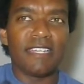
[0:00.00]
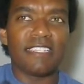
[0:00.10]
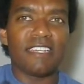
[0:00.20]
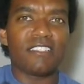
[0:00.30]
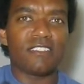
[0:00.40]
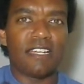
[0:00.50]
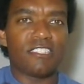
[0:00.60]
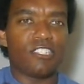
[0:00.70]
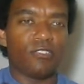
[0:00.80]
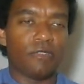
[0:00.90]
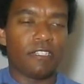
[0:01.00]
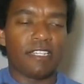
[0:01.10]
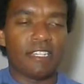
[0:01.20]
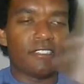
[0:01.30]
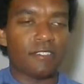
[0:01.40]

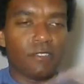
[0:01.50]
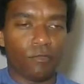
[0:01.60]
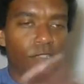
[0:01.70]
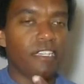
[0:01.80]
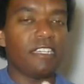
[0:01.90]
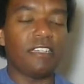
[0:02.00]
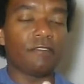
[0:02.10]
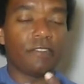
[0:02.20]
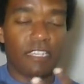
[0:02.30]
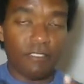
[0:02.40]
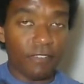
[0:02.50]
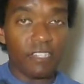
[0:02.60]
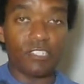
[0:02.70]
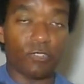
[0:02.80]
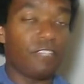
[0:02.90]
then we
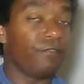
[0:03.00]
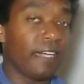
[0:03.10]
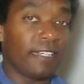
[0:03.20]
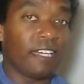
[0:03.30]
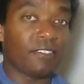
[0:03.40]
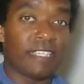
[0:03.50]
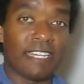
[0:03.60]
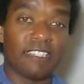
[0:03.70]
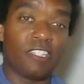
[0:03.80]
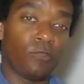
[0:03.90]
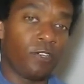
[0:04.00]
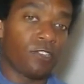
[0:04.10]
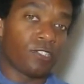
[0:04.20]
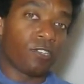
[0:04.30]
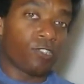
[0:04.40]
eventually find out that the
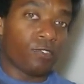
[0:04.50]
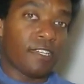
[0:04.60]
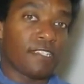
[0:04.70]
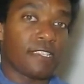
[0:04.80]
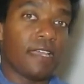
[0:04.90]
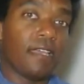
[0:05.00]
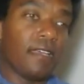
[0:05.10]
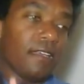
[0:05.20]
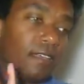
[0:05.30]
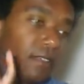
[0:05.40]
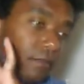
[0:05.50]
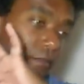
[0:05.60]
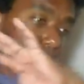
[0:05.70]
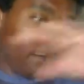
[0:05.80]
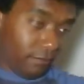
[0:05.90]
Winter Soldier is
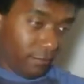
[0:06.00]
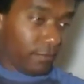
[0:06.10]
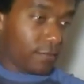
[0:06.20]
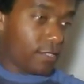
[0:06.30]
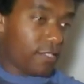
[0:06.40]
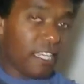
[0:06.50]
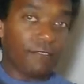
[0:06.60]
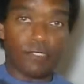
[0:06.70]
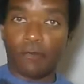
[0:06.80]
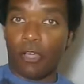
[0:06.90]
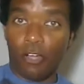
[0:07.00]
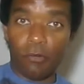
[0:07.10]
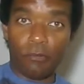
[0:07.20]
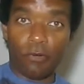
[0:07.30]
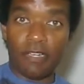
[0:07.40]
Steve's
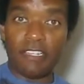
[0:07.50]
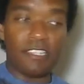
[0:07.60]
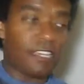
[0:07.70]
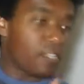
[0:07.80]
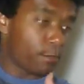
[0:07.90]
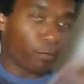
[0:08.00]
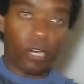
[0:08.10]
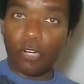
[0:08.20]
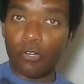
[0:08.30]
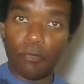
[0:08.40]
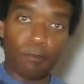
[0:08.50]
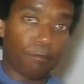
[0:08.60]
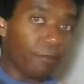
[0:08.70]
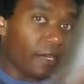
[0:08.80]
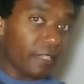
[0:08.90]
homeboy, his bro,
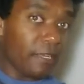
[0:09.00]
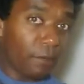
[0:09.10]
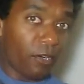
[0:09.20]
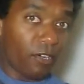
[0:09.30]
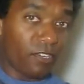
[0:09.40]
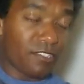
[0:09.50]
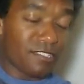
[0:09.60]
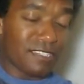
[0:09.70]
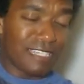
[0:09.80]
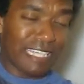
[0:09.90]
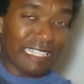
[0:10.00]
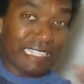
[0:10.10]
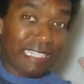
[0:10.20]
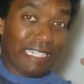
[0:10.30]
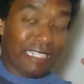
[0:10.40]
Bucky Barnes.
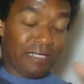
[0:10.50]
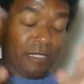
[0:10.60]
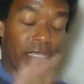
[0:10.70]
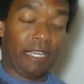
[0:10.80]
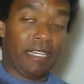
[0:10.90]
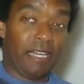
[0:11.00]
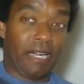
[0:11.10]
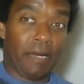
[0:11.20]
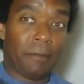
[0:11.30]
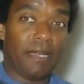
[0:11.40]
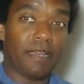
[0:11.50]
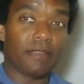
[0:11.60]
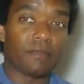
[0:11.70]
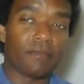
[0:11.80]
And I